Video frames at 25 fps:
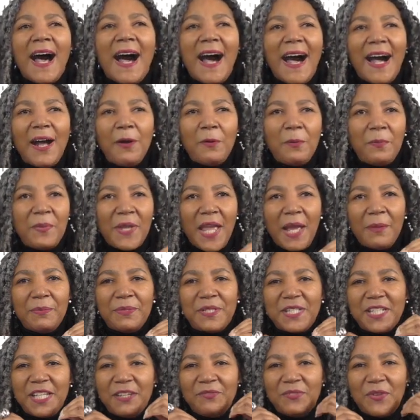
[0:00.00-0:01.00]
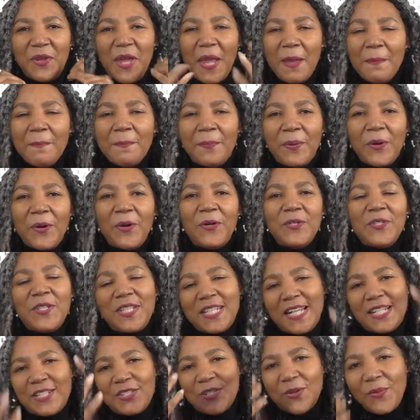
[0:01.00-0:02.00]
I will be able to give you input, you
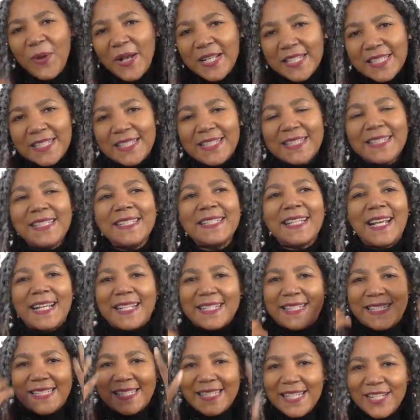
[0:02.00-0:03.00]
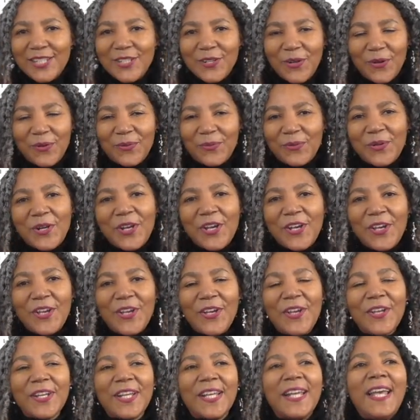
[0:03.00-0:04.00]
can ask questions, I can see your
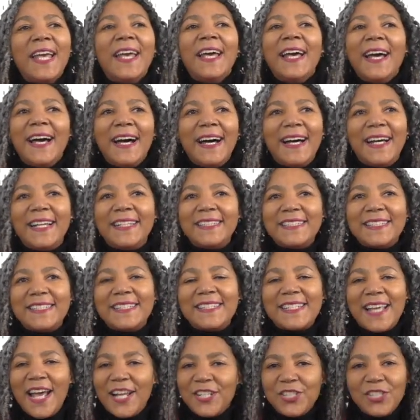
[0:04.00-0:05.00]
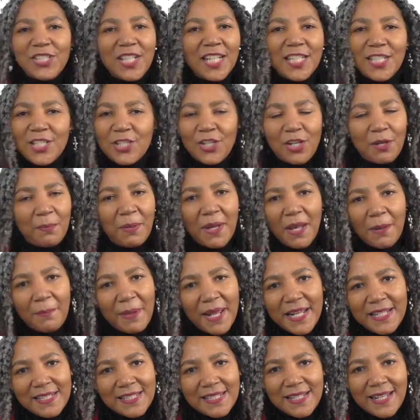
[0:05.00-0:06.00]
work, and I just think it's going to be
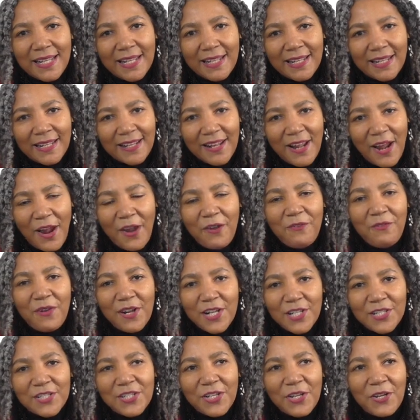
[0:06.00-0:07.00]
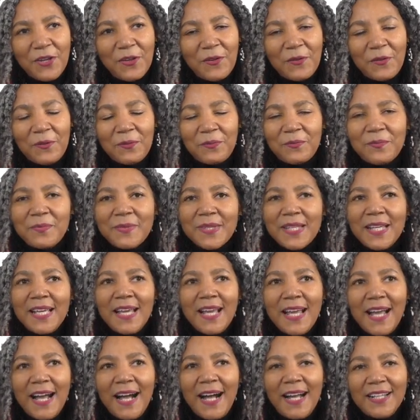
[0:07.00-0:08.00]
amazing. I really do.
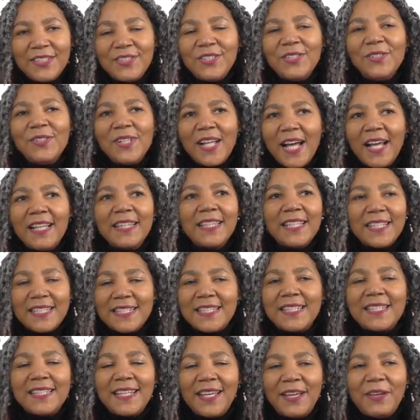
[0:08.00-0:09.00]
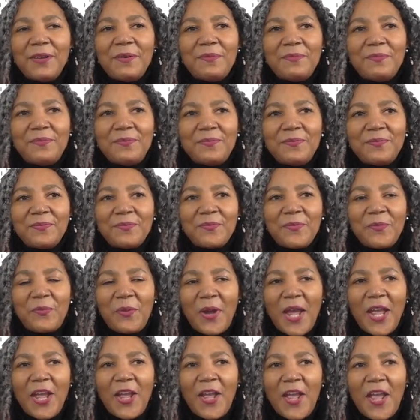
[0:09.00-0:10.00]
I do like this
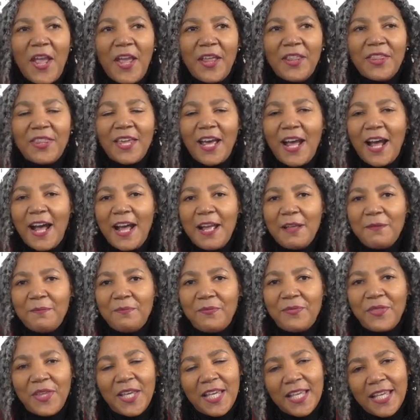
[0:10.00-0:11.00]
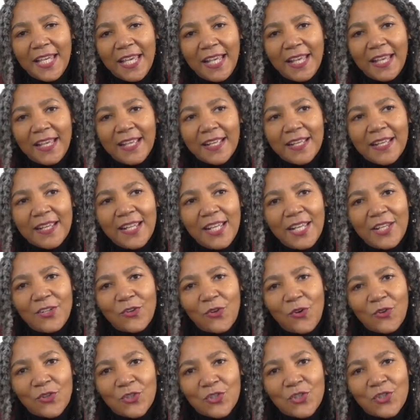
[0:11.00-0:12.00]
way that I'm thinking in
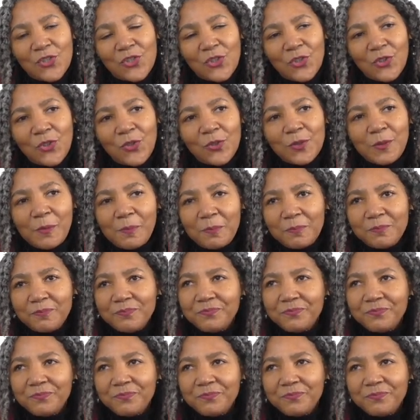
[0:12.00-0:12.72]
order to